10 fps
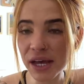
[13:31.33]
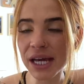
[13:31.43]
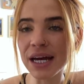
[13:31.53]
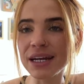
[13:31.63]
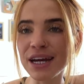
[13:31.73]

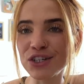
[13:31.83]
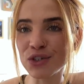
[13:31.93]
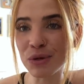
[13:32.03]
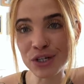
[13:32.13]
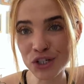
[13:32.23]
and I
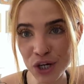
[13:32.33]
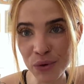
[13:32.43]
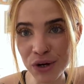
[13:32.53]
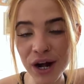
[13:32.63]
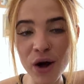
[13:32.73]
just wanted to
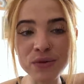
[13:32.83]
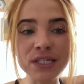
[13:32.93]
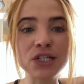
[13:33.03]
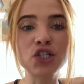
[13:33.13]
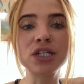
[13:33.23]
shout her out
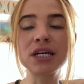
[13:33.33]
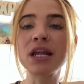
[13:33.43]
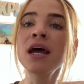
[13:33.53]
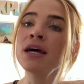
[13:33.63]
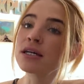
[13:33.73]
since she
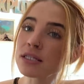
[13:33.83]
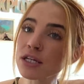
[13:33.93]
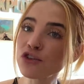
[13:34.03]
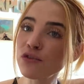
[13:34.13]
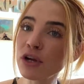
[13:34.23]
did
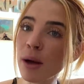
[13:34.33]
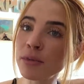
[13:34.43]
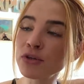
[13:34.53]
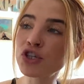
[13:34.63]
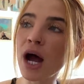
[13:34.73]
such a
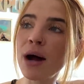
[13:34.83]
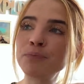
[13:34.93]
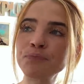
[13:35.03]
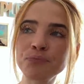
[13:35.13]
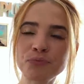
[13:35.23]
phenomenal job.